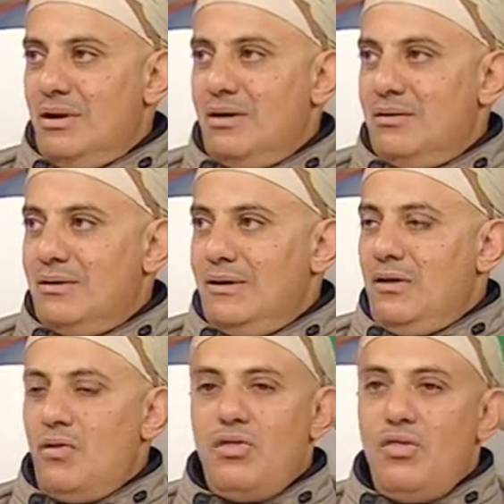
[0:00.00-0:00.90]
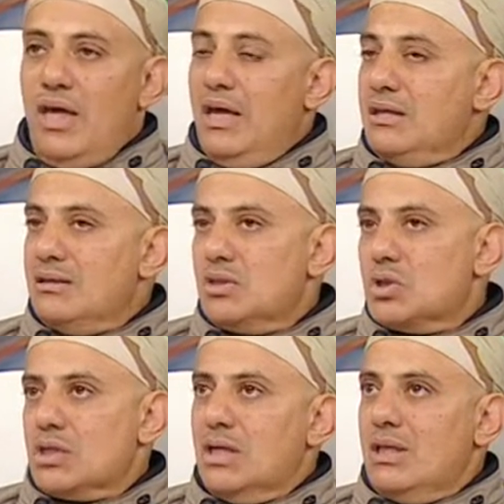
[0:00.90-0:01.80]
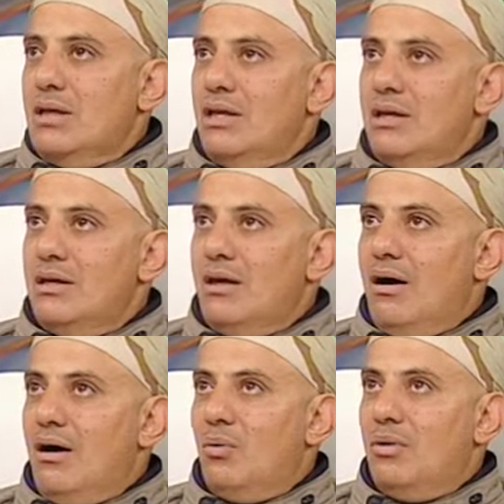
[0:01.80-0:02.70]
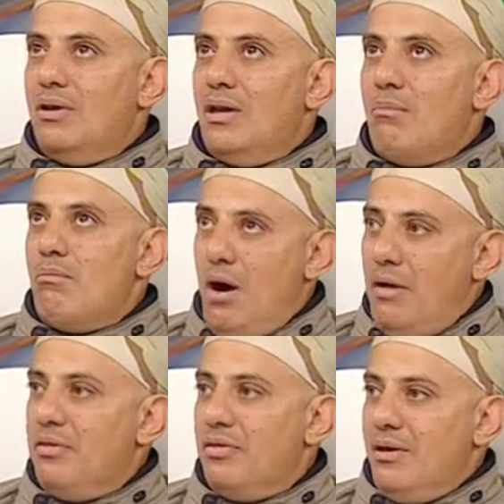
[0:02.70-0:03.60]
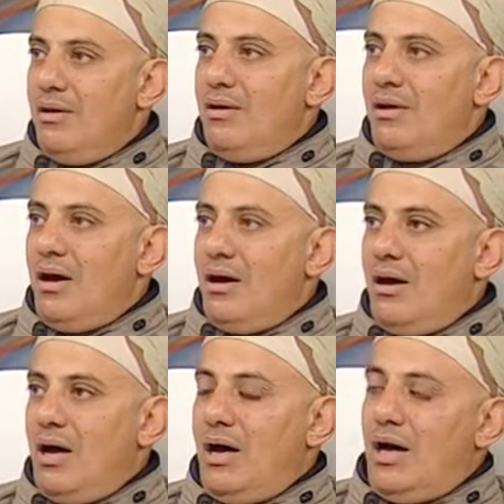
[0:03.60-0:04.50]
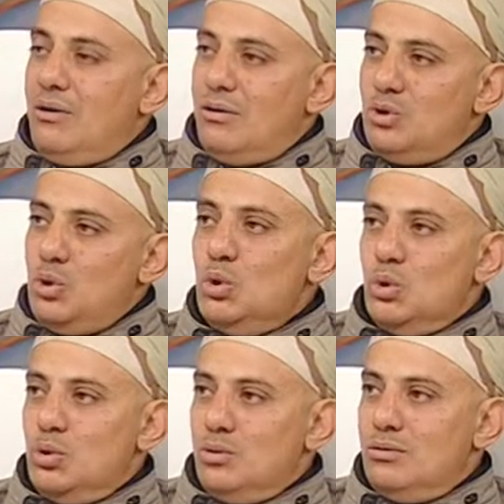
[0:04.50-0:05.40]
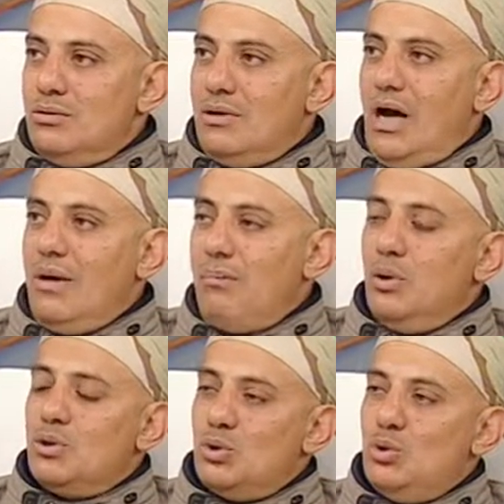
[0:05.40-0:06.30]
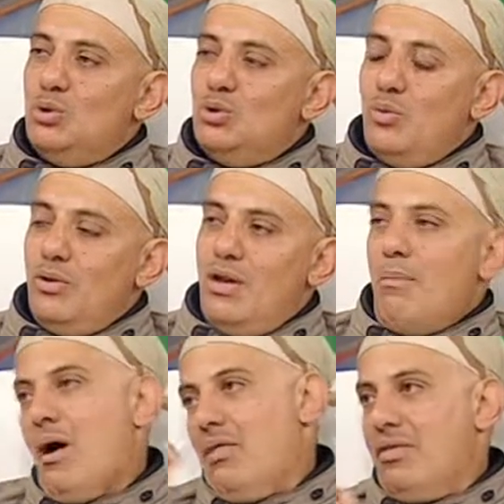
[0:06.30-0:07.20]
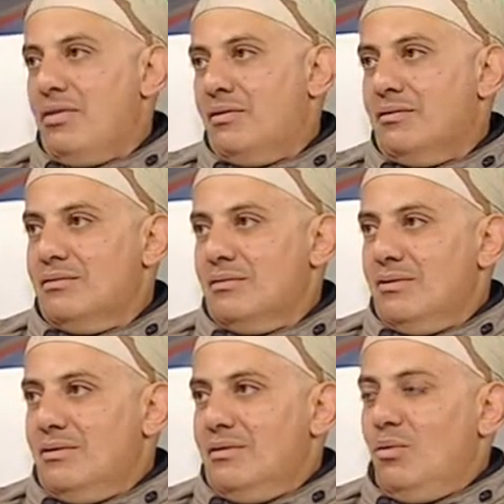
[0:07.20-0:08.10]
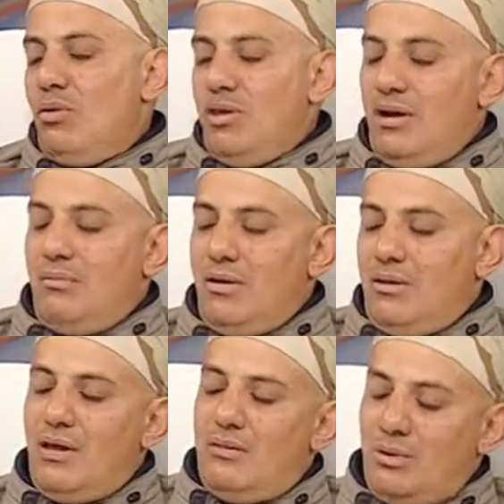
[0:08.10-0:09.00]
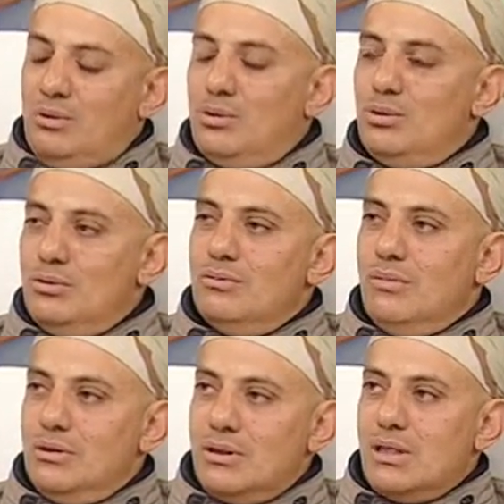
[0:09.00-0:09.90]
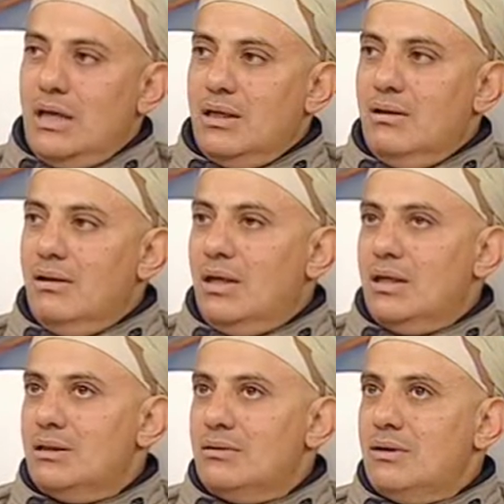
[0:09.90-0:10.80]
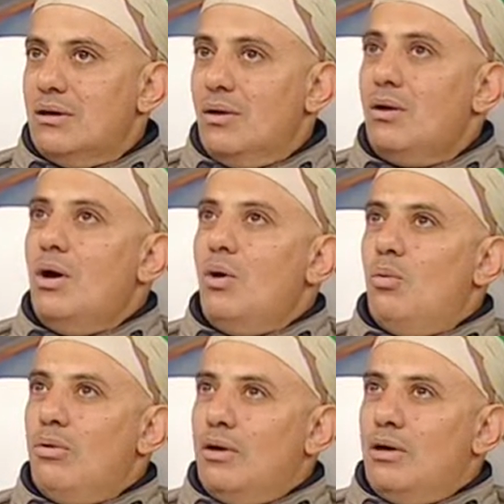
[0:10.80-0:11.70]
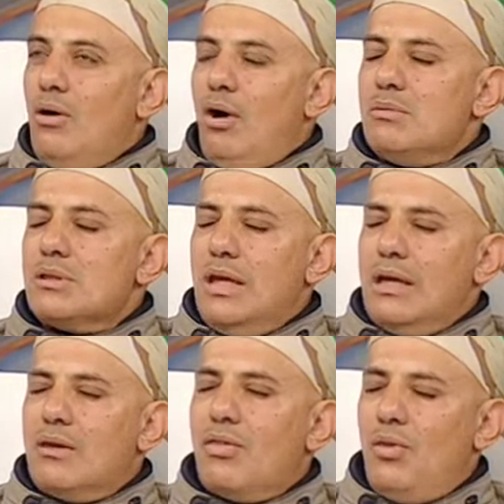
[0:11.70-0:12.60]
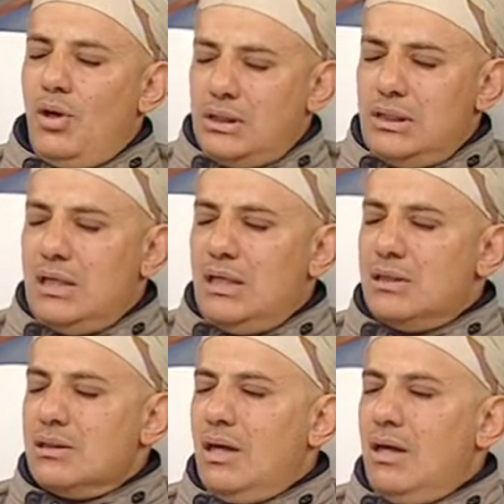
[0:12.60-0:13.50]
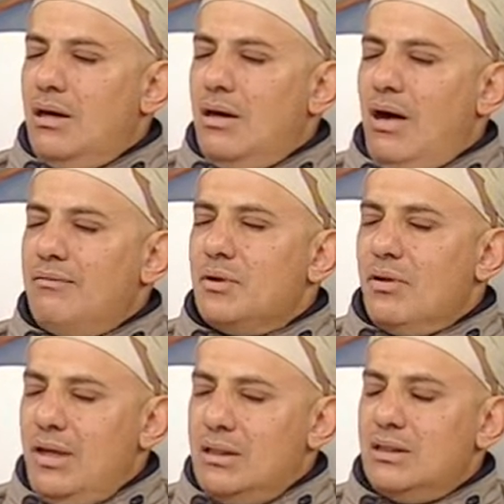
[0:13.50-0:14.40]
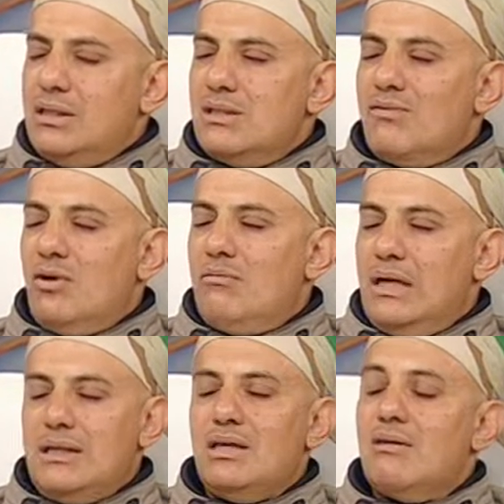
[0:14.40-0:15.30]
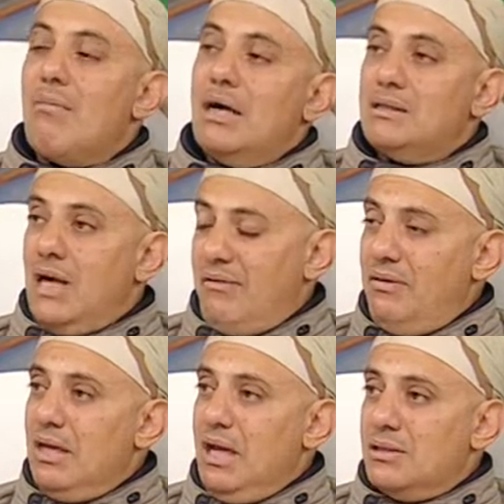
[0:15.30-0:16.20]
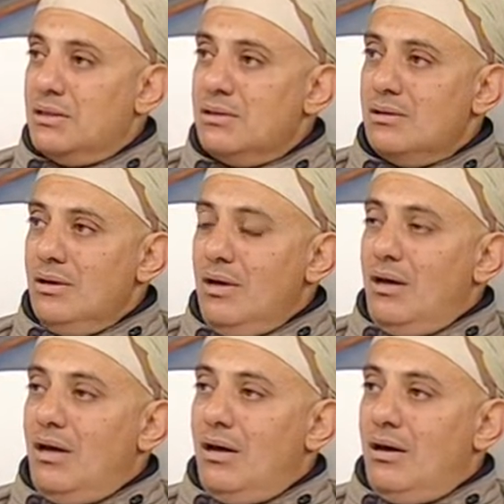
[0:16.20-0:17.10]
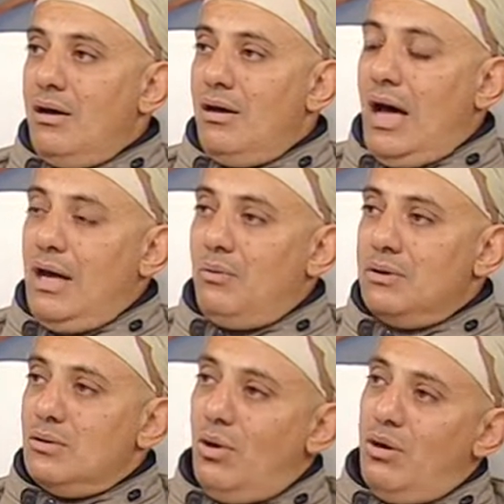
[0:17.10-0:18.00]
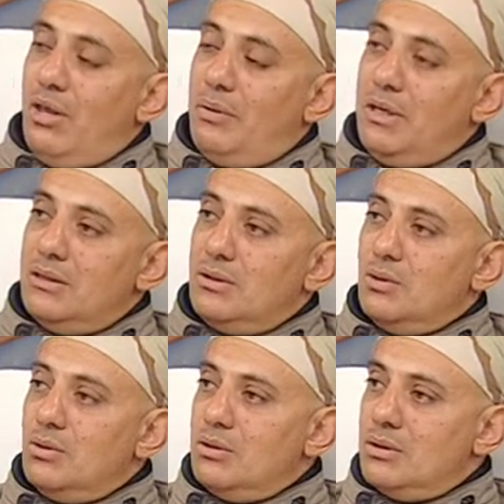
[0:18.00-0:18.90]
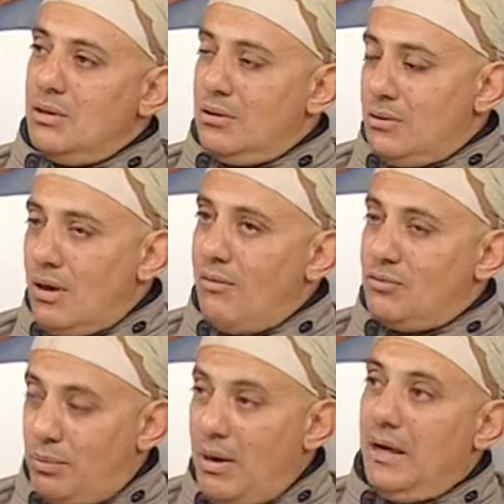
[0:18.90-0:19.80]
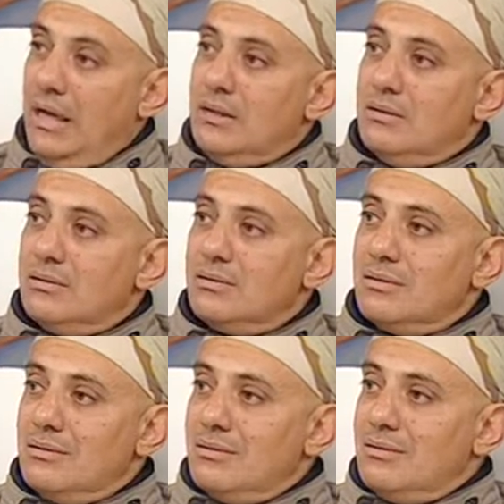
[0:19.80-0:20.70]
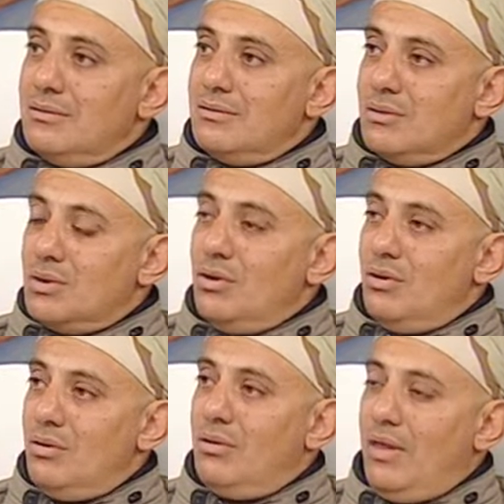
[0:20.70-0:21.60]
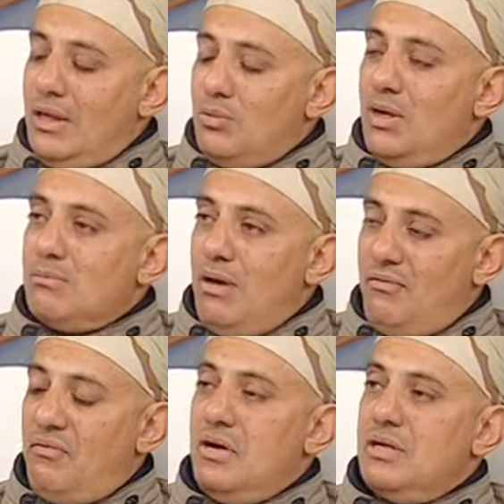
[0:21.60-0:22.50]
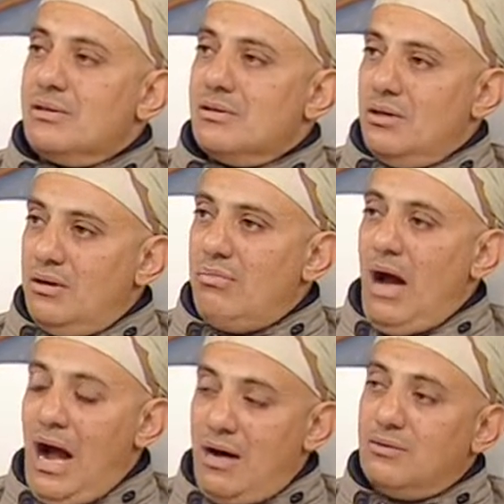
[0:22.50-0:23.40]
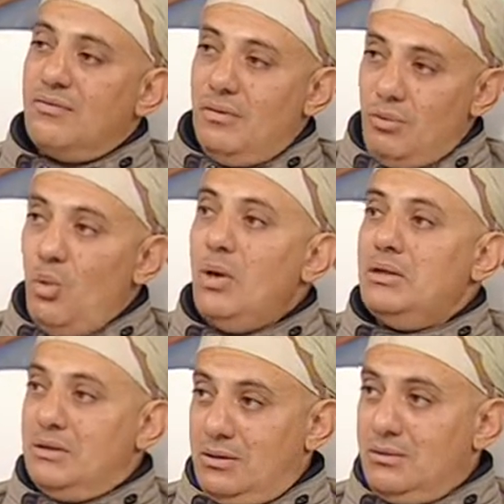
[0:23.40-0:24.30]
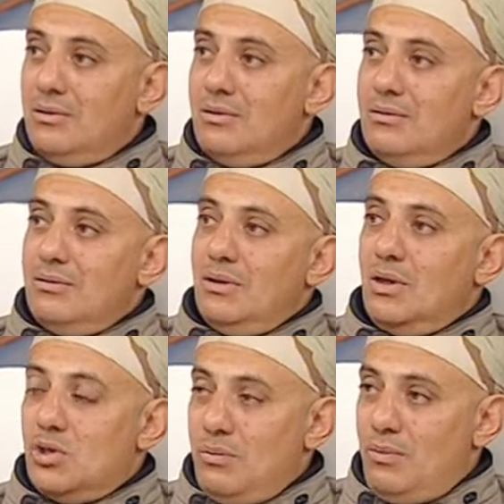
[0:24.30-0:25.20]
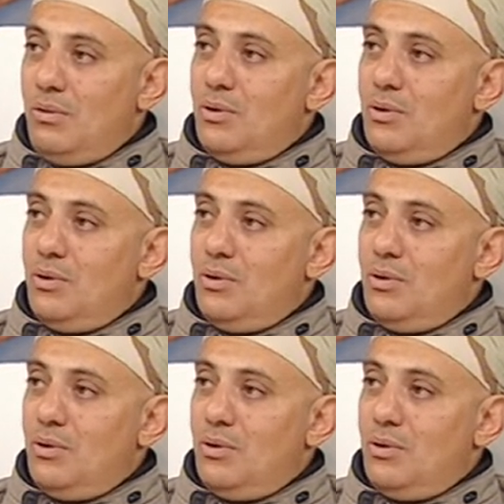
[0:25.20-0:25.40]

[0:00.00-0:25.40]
And then? Then suddenly, uh, within a month, I owned two. I bought two within a month. Within a month. Within a month, I bought two motorcycle and uh, within almost like 30 days. Uh, after 30 days from getting my driving license, uh, I went all the way to King uh, to Bahrain. Mm. So that was my first trip out from Kuwait. Mm -hmm.